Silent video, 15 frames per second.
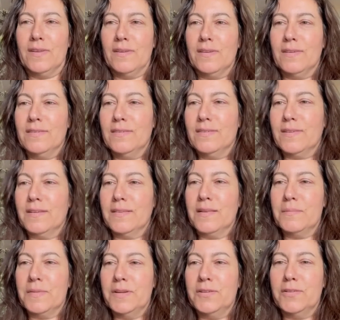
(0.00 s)
Is this going to
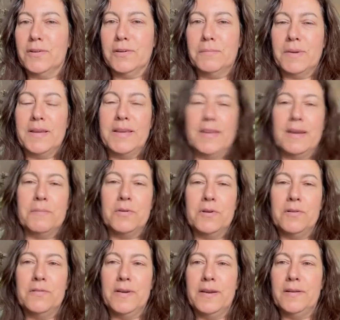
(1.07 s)
let me turn my
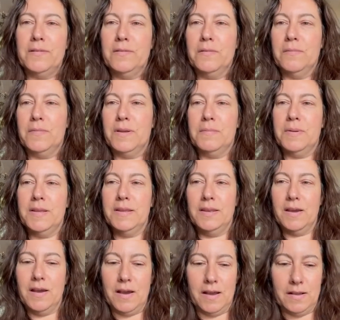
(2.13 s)
camera around? Maybe
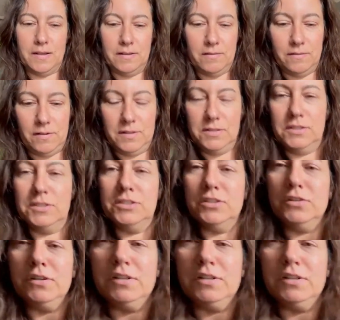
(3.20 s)
not. Well, I'll just show you